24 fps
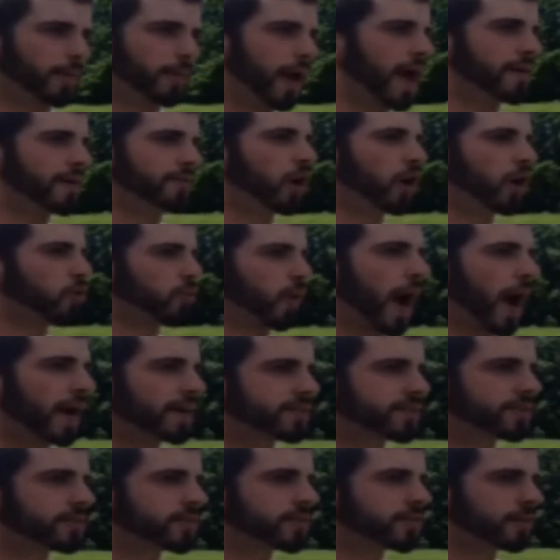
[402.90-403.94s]
telling me telling me I
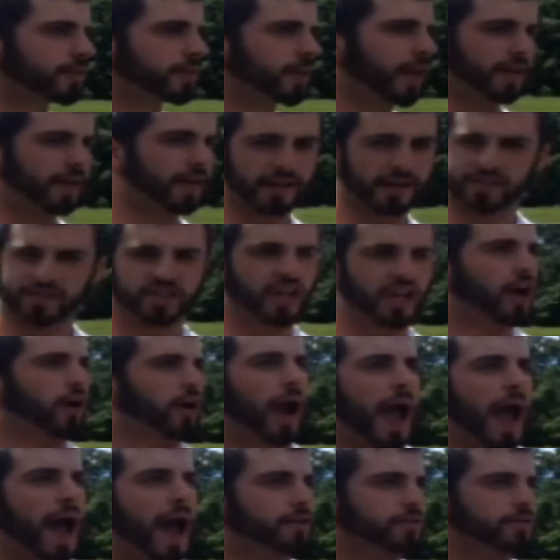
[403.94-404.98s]
had no rights,
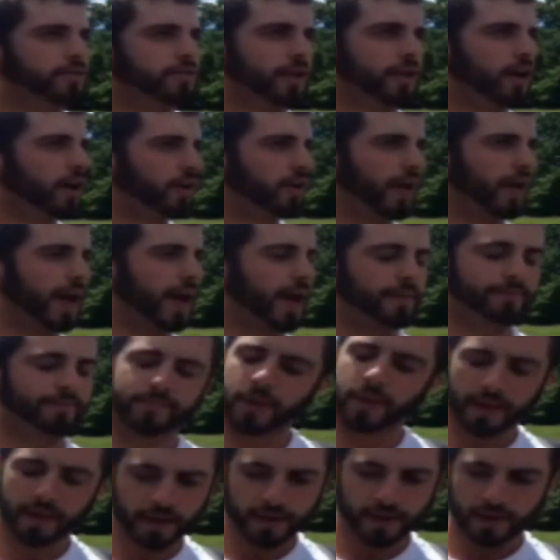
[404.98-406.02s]
that it's their house and
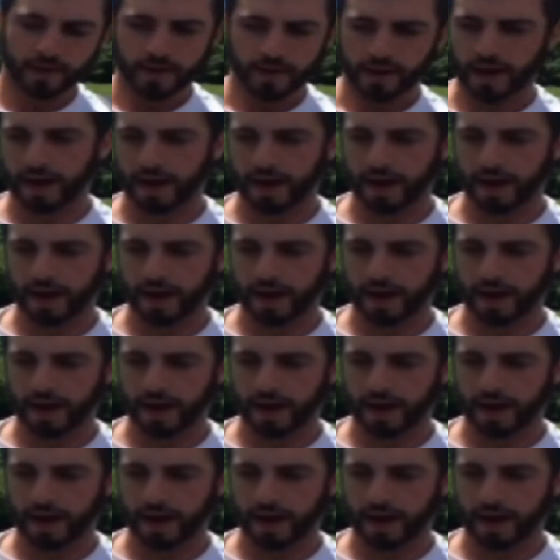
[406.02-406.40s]
all that